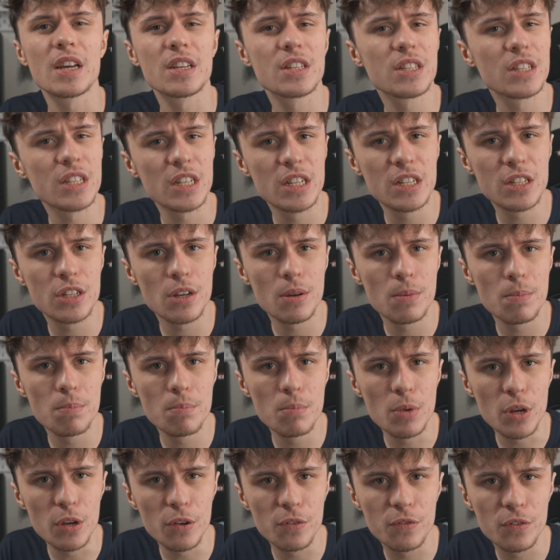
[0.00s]
has since
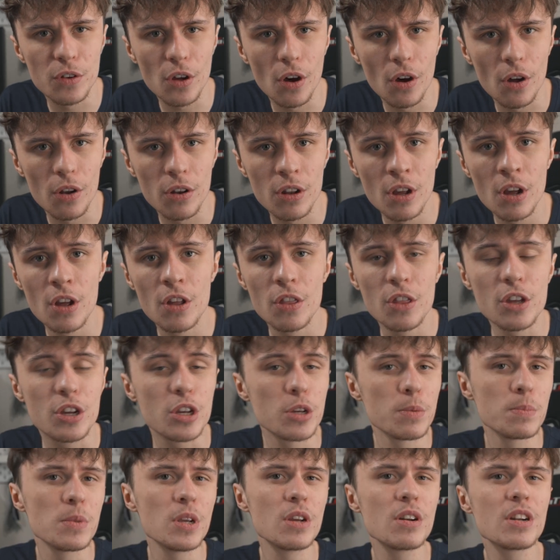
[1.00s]
moved on. The
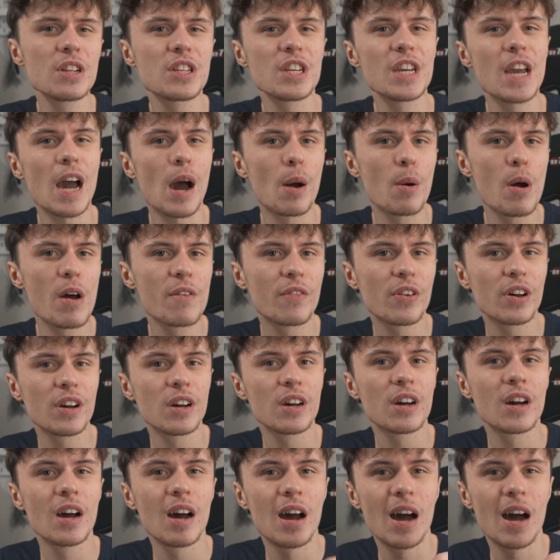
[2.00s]
community, however,